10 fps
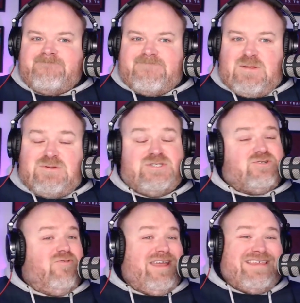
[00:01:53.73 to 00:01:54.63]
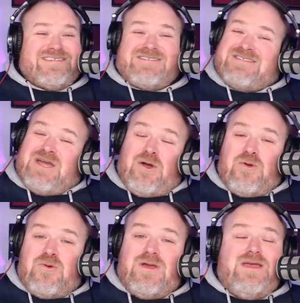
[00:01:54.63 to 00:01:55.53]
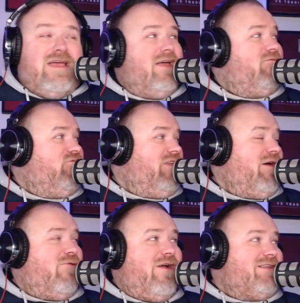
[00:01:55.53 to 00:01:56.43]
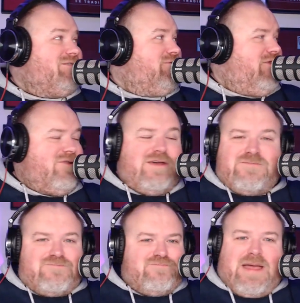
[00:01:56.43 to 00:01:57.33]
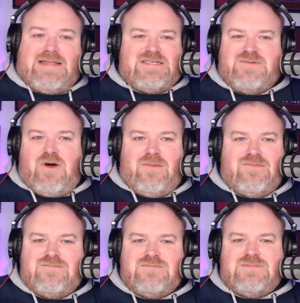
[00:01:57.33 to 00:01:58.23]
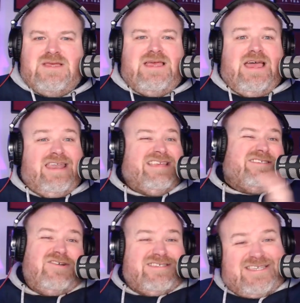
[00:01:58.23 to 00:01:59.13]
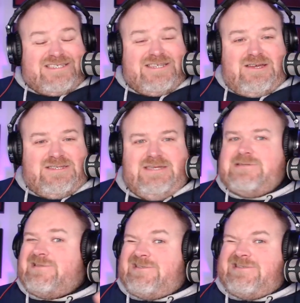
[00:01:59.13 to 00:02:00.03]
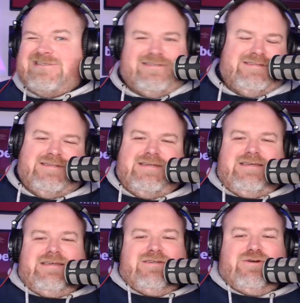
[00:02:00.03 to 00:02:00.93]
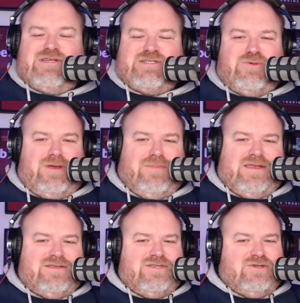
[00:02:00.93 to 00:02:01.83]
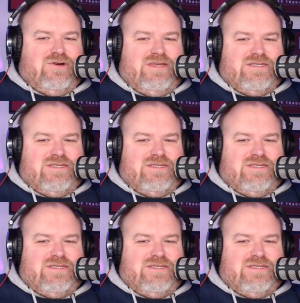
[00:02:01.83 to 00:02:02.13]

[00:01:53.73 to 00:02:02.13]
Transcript: which is great because Joe and Flo are out on a pantomime, and that starts at 6:30. Got it sorted, button. Got it